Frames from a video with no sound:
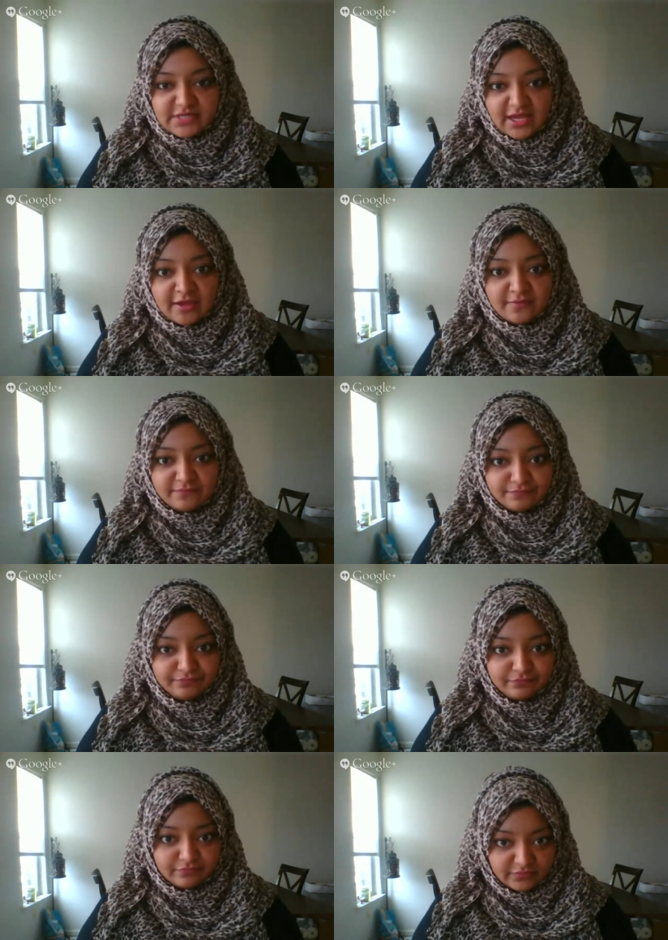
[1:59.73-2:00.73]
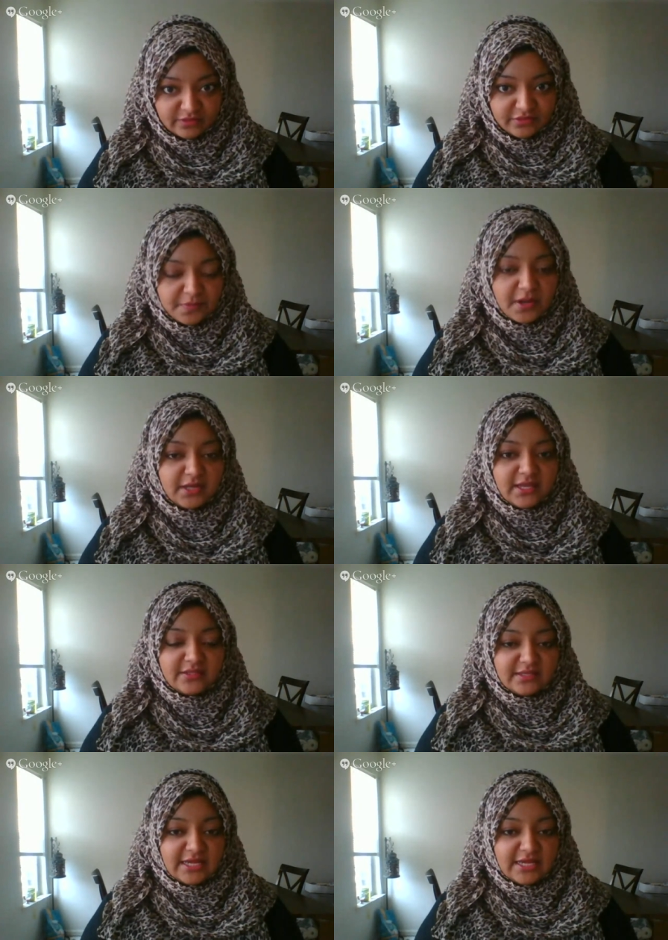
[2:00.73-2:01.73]
day that
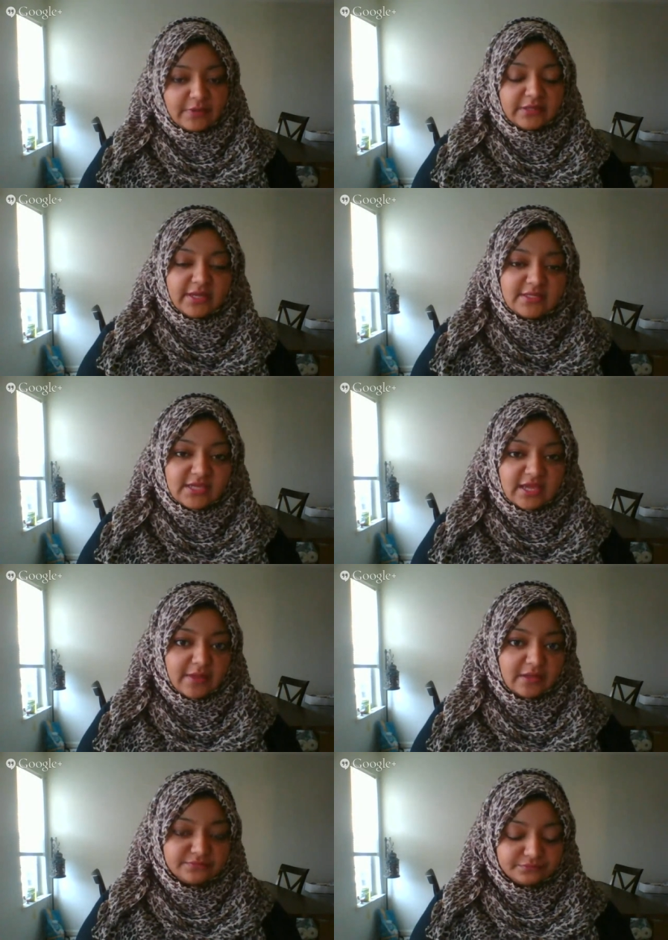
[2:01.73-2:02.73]
the last podcast came out.